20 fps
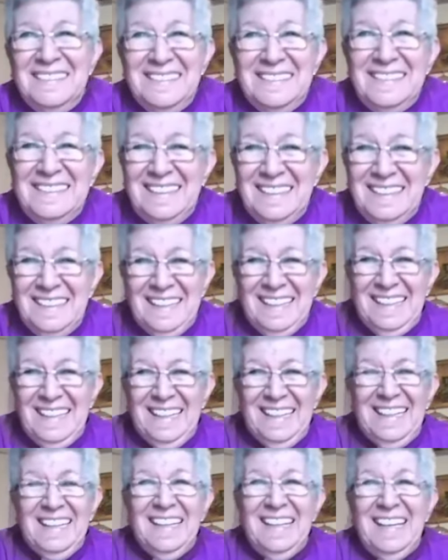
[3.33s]
Well,
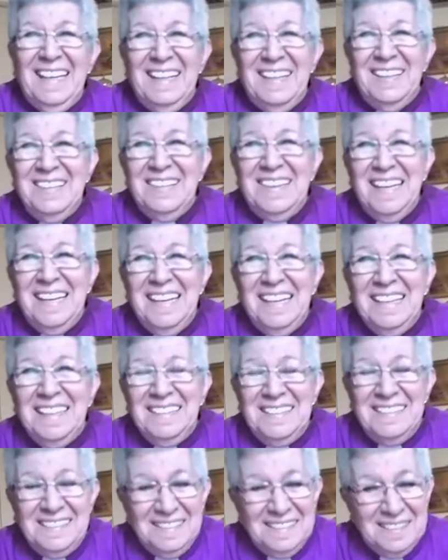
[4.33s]

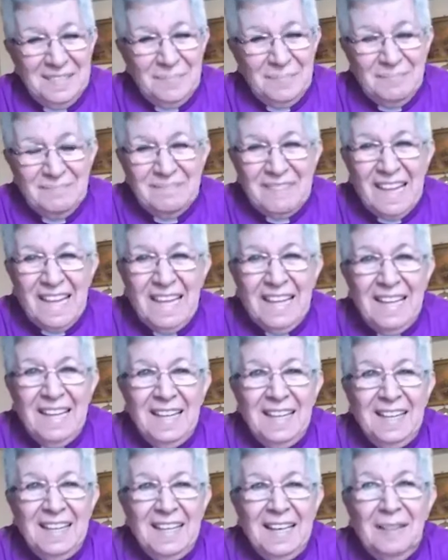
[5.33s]
hello there.
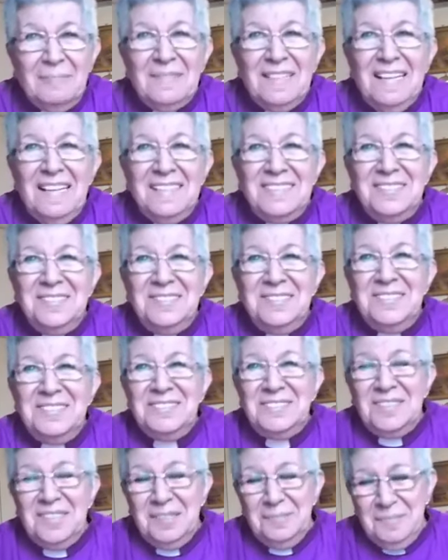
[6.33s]

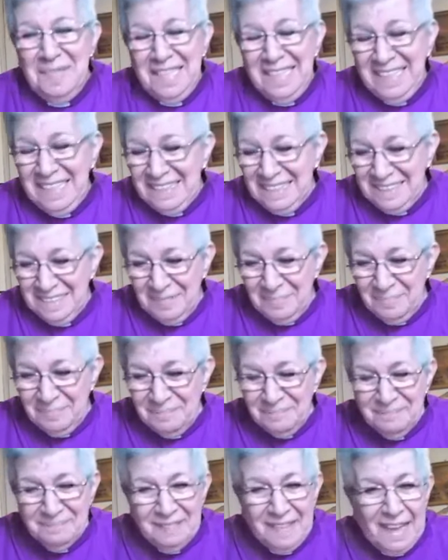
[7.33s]
I'm glad you could
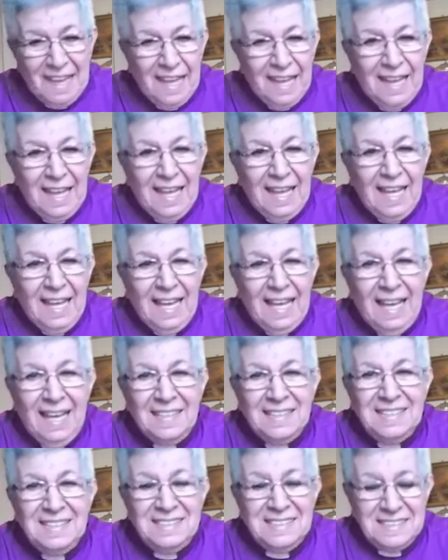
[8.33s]
join me.
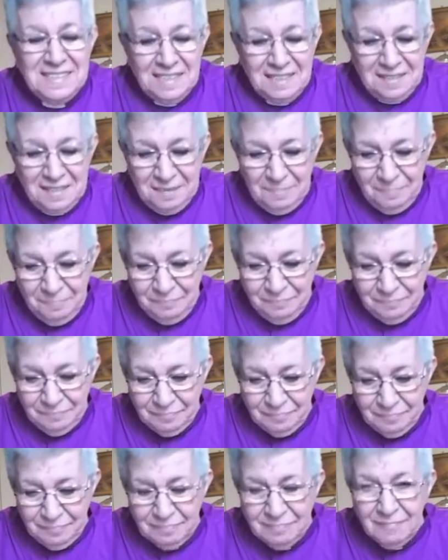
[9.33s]
And
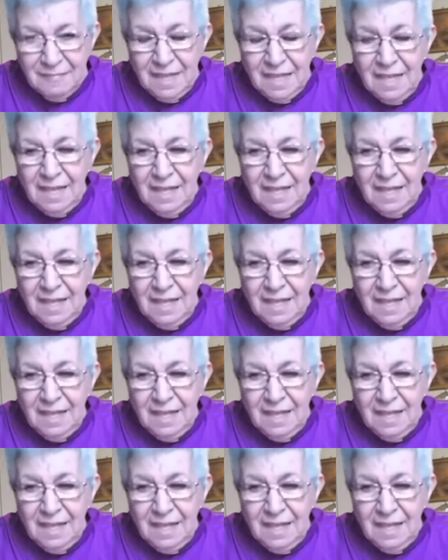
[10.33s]
I